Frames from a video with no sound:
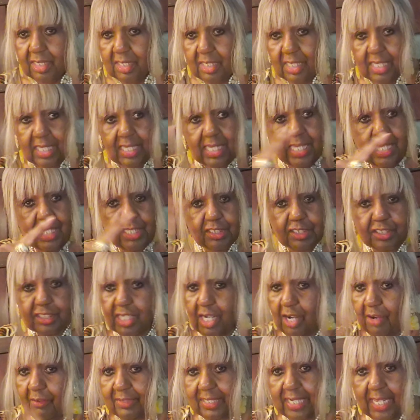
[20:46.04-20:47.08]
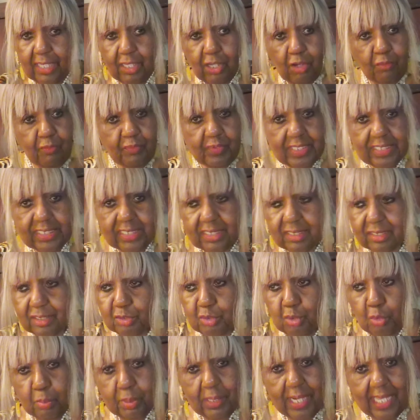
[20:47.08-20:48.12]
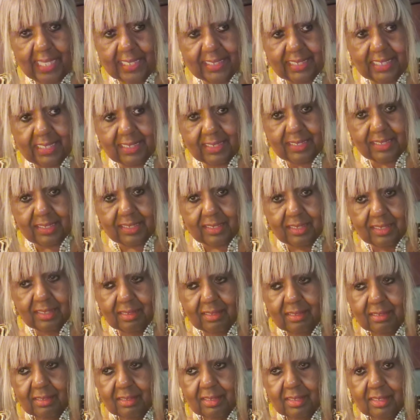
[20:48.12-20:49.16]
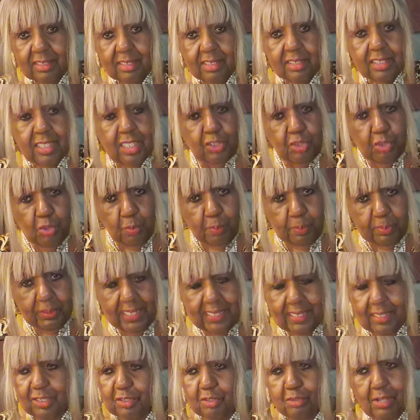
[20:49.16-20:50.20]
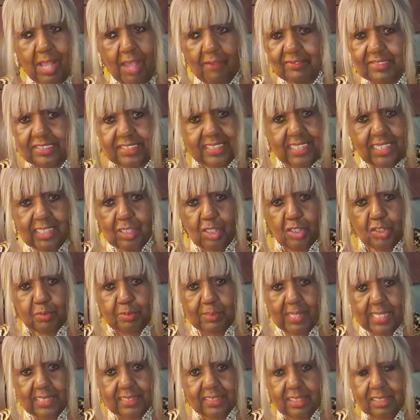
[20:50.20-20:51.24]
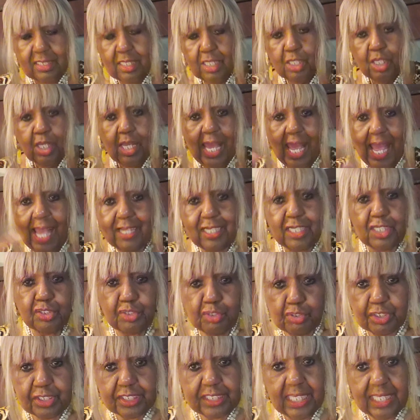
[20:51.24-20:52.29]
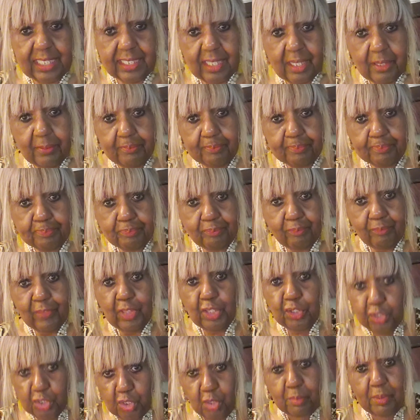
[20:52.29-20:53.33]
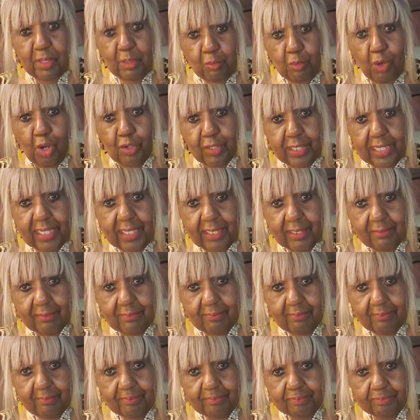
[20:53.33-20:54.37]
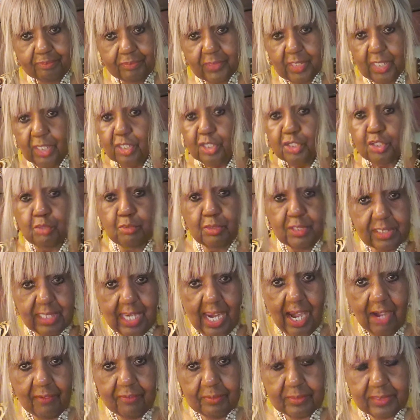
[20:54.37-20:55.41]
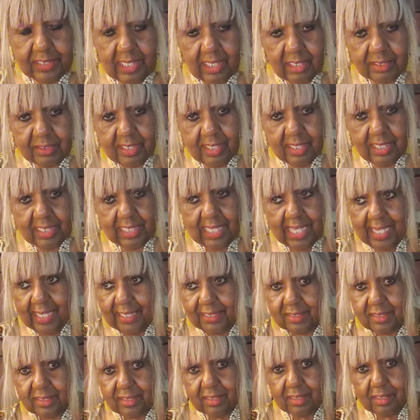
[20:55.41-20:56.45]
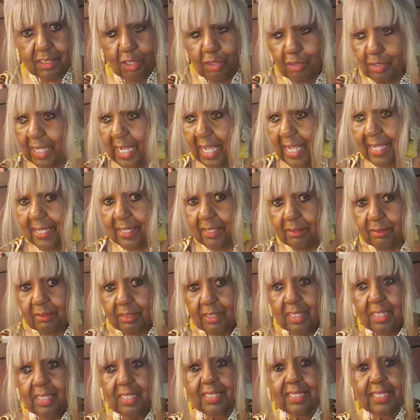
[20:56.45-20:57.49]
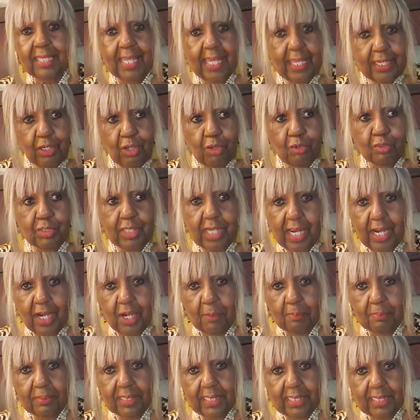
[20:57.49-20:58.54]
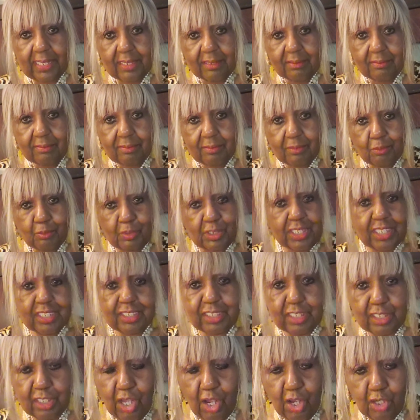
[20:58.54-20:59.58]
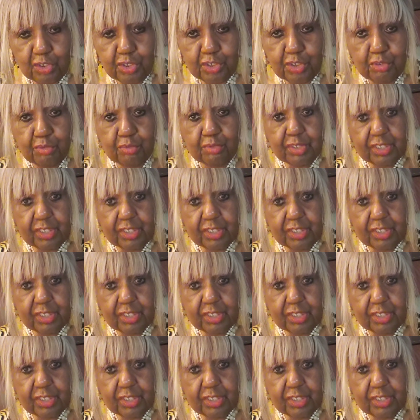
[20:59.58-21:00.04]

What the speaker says: He and Sarah, they go visit new places. They're new place. You haven't seen those places. How could you see them? You've been working. You retired from Delta Airlines. Okay, get on the airplane. What does it cost you?